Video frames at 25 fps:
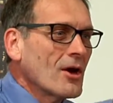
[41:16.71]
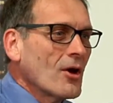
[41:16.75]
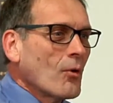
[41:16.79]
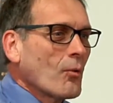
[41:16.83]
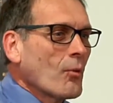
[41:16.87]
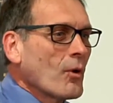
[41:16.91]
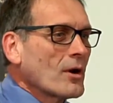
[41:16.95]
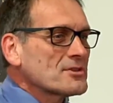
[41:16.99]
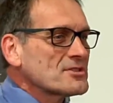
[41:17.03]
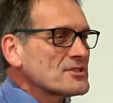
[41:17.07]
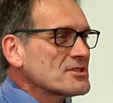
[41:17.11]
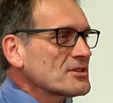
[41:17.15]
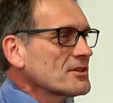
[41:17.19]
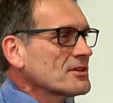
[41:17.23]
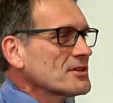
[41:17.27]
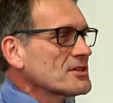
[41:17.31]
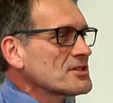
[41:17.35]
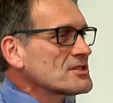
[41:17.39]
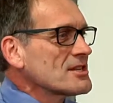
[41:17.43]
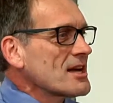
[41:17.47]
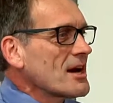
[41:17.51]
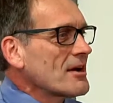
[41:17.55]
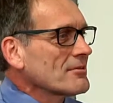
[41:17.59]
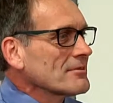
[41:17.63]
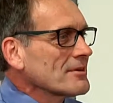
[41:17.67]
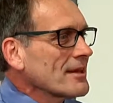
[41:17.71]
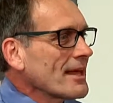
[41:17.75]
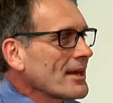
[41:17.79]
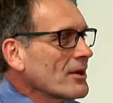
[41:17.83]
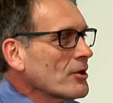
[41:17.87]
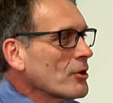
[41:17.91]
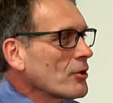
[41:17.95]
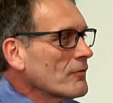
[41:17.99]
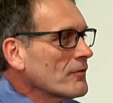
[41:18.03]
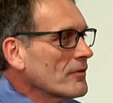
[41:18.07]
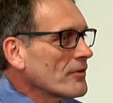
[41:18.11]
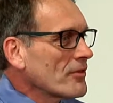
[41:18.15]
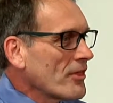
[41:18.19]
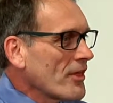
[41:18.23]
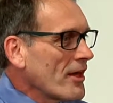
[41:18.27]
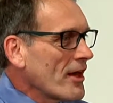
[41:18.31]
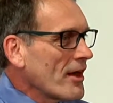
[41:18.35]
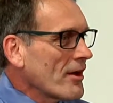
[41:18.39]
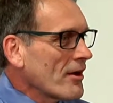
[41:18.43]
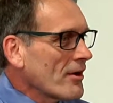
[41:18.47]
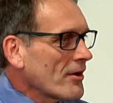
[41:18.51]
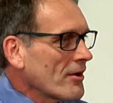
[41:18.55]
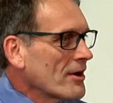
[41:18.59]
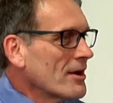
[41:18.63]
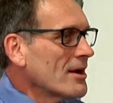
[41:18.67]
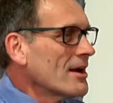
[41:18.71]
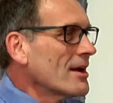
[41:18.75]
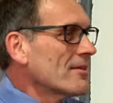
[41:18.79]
what's it going to sound like over there?